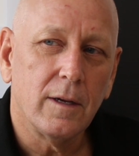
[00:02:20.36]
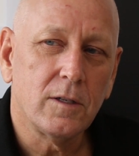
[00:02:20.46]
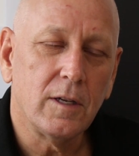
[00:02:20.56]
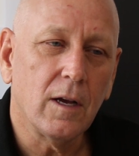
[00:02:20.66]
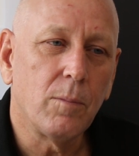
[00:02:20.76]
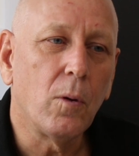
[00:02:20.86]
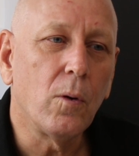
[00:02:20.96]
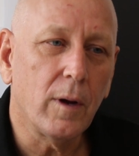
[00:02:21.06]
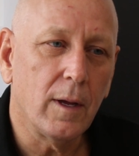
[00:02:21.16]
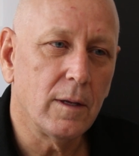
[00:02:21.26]

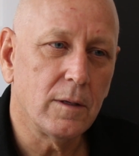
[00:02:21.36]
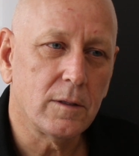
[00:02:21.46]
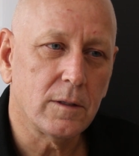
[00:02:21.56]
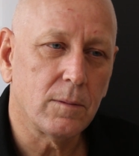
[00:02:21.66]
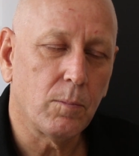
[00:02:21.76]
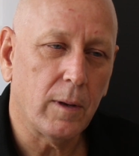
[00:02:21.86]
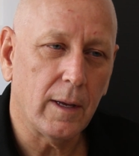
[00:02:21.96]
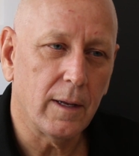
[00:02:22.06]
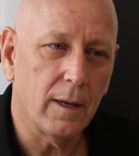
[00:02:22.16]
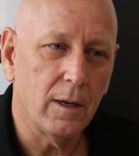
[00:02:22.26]
Singaporeans
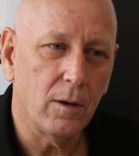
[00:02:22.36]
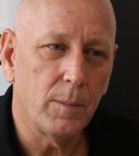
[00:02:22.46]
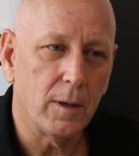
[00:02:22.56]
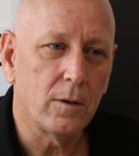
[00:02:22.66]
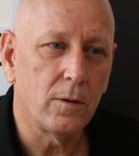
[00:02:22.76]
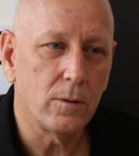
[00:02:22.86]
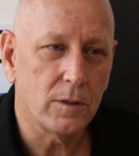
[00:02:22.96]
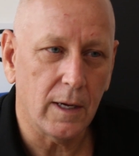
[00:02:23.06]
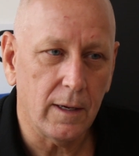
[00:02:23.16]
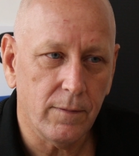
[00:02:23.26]
play it a little bit too
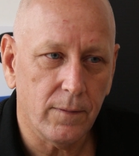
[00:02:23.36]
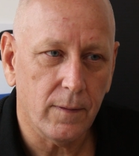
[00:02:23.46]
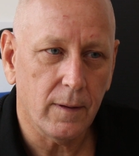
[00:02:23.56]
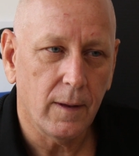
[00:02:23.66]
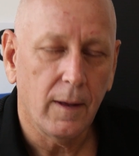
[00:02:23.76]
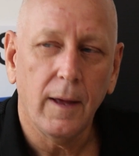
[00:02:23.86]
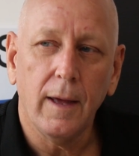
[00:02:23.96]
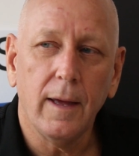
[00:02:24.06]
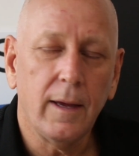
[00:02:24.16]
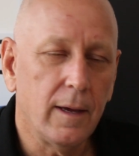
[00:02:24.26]
safe
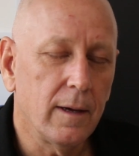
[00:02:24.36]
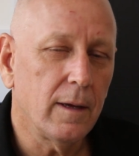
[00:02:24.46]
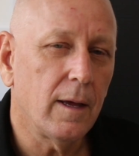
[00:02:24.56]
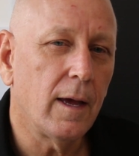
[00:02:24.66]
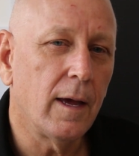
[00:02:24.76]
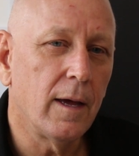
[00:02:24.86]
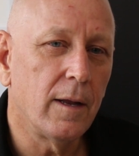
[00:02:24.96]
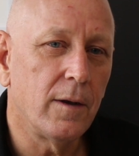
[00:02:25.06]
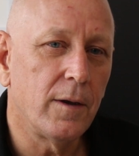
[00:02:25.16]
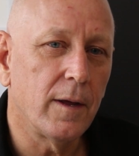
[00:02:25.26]
here,
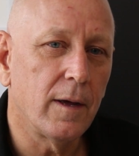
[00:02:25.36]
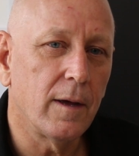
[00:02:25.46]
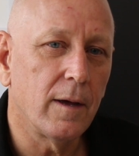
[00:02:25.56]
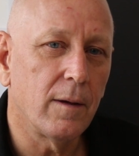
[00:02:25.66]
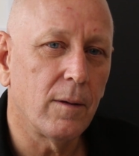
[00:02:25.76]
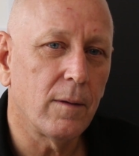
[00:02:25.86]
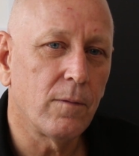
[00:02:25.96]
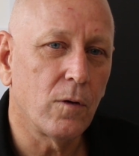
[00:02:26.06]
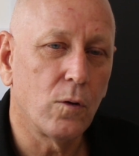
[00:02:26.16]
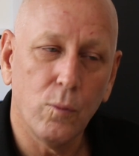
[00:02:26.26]
and uh,
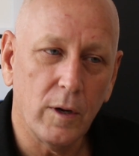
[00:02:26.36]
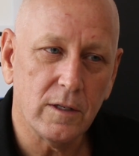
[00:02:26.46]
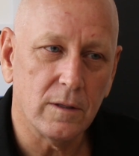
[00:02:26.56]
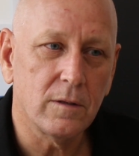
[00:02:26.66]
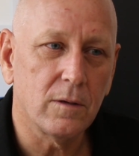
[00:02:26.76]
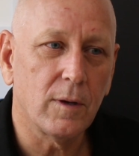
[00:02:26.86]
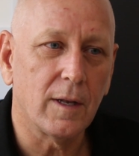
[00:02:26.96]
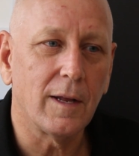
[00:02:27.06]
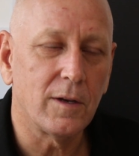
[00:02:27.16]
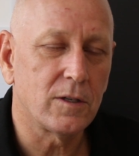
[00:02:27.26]
for good reason, so we
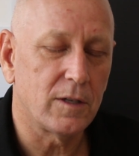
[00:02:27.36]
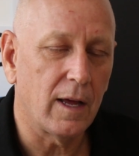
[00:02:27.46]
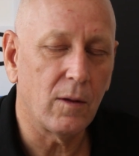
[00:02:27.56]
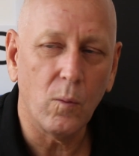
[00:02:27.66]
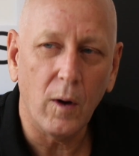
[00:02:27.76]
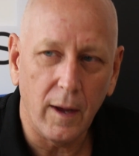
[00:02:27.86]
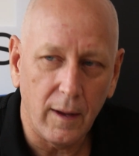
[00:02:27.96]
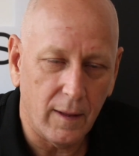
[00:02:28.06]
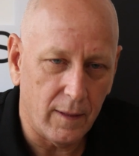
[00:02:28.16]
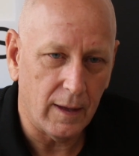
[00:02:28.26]
can understand
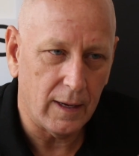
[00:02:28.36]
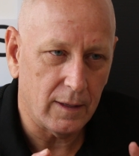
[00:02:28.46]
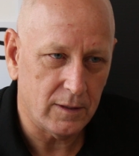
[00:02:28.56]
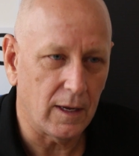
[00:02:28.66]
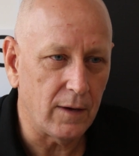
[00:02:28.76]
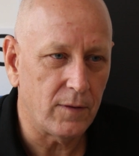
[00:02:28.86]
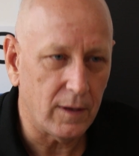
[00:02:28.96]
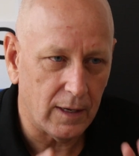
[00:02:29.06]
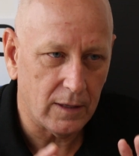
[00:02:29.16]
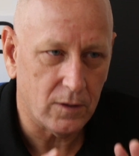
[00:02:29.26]
why that
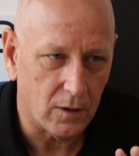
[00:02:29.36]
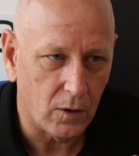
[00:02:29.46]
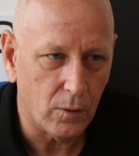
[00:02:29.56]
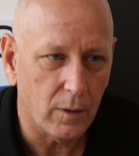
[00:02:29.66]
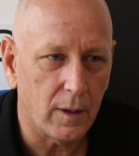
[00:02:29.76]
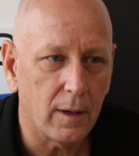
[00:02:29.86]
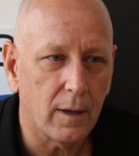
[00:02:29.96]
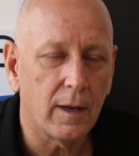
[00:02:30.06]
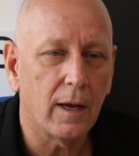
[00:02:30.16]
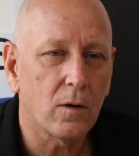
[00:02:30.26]
safety and that security
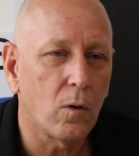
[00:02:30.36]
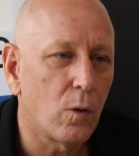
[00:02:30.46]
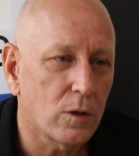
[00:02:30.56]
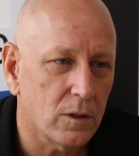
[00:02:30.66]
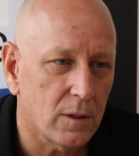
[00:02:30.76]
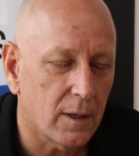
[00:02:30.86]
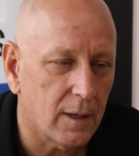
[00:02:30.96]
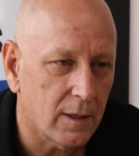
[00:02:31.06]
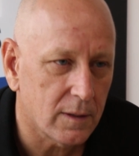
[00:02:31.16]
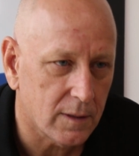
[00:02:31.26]
and that caution
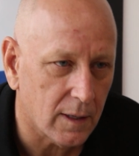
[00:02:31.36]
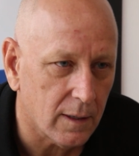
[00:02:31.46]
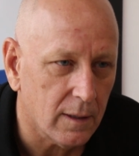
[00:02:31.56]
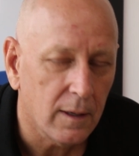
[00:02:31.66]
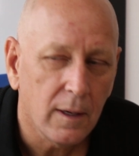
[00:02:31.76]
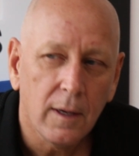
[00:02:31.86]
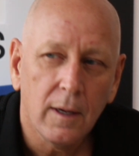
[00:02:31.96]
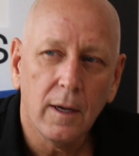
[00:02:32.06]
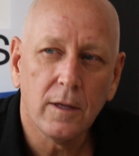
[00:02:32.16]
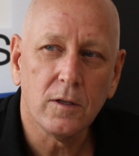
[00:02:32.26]
is there.
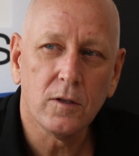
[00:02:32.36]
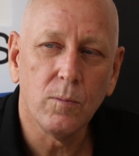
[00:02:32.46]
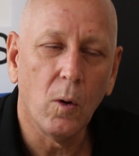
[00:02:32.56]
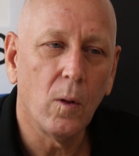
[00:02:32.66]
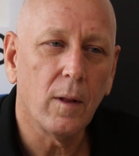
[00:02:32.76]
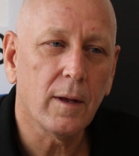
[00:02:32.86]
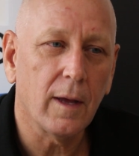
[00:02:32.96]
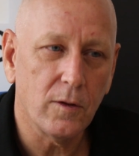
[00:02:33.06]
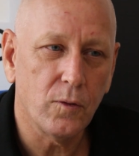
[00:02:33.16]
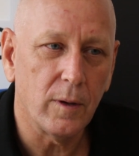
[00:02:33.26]
It's a small
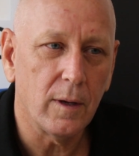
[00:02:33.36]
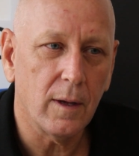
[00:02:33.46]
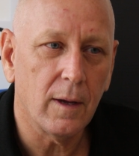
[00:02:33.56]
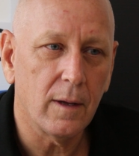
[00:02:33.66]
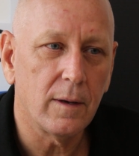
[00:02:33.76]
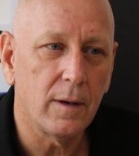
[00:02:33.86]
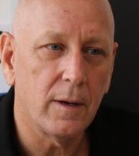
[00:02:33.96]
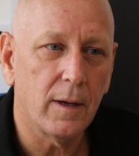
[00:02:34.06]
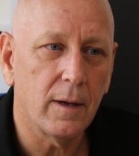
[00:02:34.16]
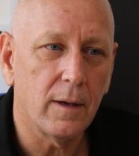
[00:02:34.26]
country,
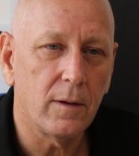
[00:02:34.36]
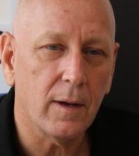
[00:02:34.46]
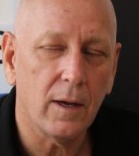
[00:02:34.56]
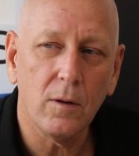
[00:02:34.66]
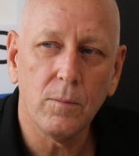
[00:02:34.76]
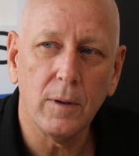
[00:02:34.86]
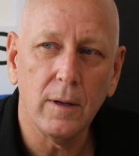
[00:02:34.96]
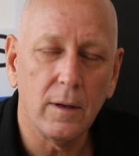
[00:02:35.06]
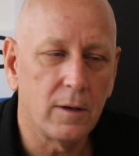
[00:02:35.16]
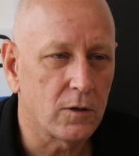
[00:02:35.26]
and uh, you cannot
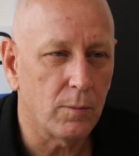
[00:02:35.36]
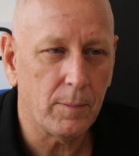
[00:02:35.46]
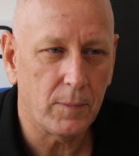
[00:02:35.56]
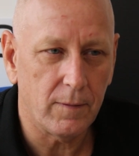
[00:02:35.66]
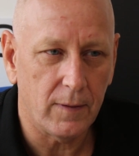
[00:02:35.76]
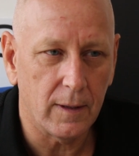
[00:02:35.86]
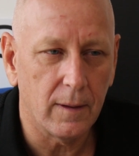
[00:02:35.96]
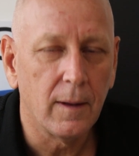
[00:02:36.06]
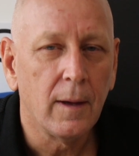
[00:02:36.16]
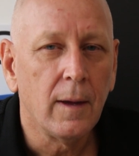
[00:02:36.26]
be disruptive here.